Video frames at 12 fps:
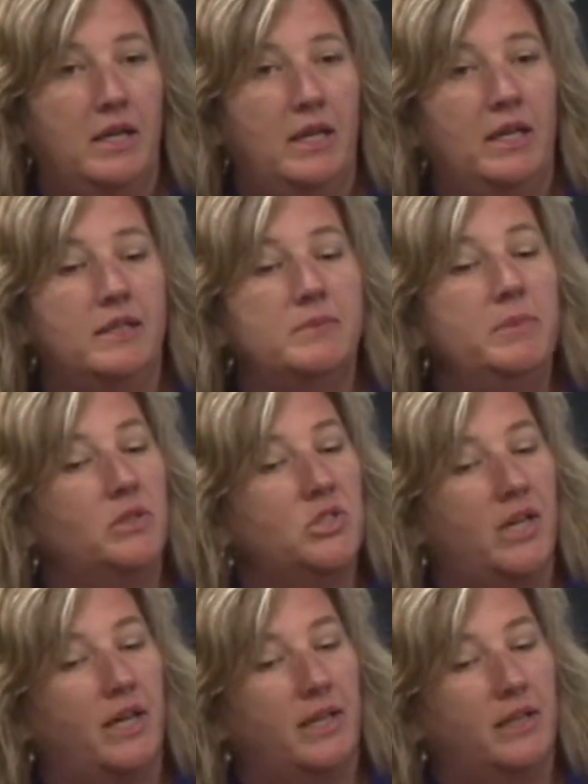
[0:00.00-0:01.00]
It's
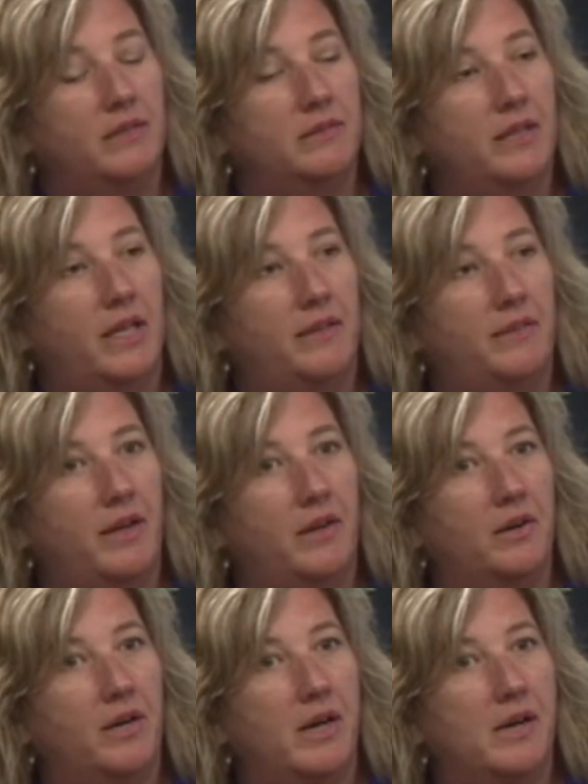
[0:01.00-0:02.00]
Milkshake, and, and
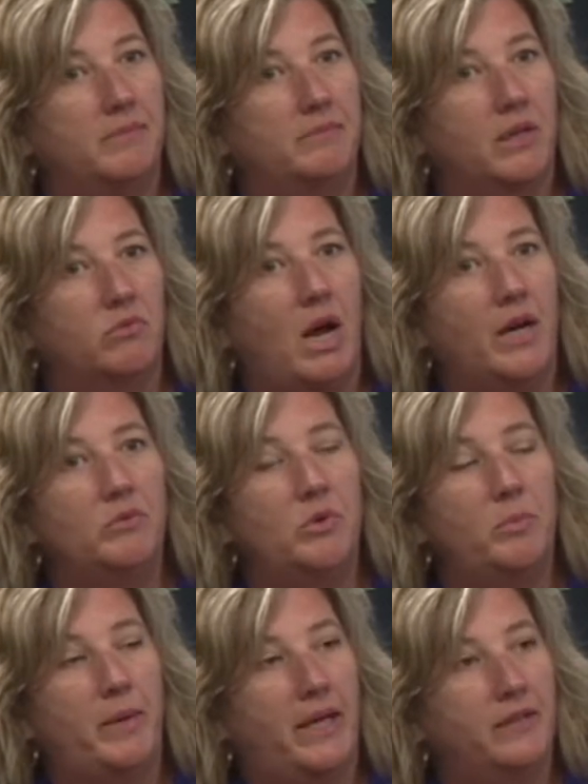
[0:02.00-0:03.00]
they're um, a rock and
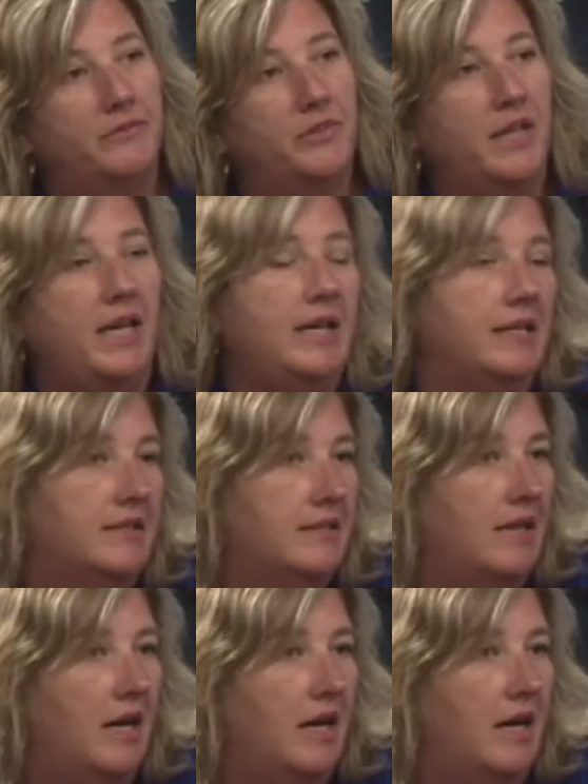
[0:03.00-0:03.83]
roll band for kids.